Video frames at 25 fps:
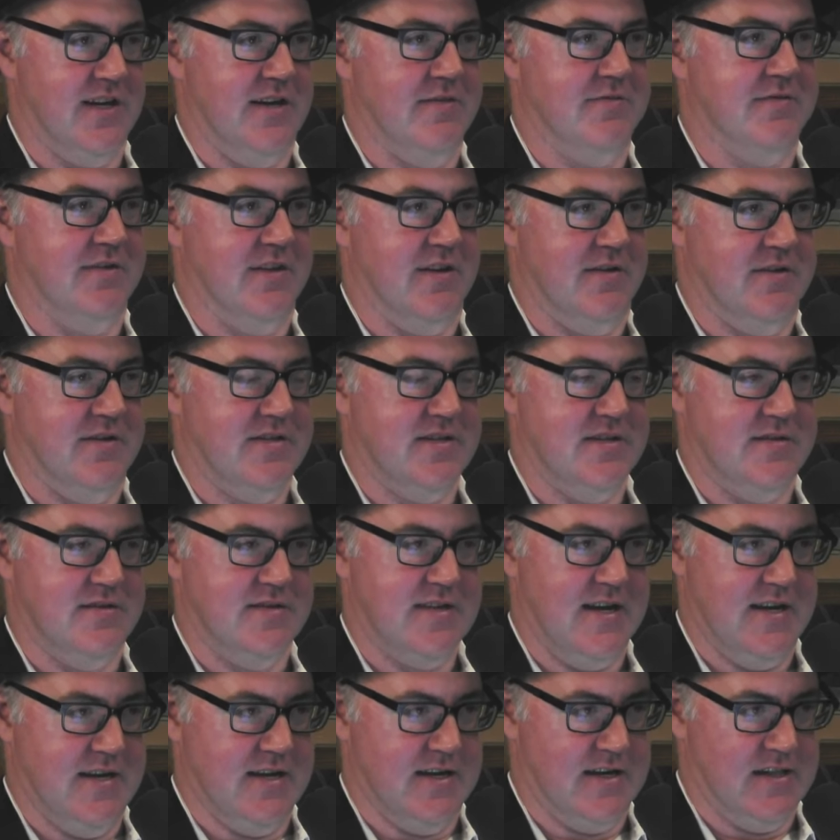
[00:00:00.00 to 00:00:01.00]
even though he's
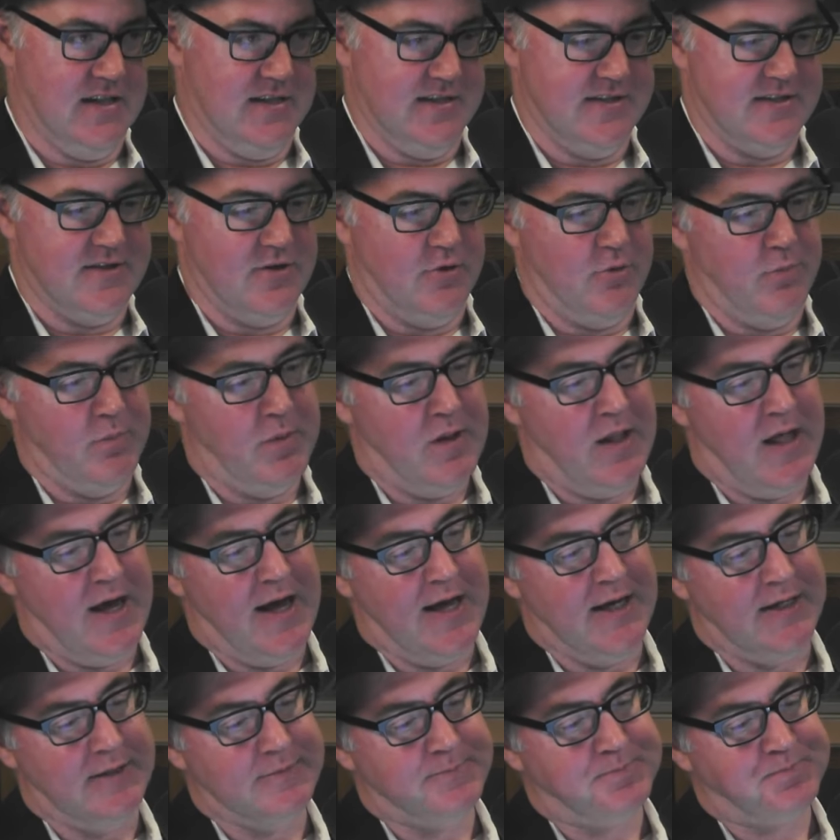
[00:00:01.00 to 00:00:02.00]
technically still
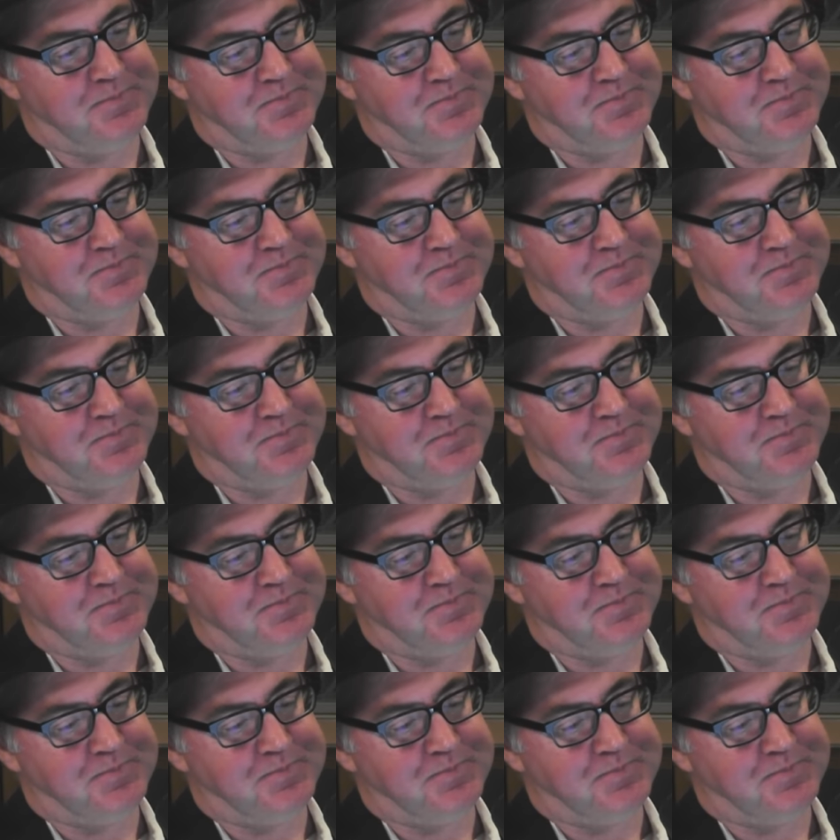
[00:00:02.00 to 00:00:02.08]
playing.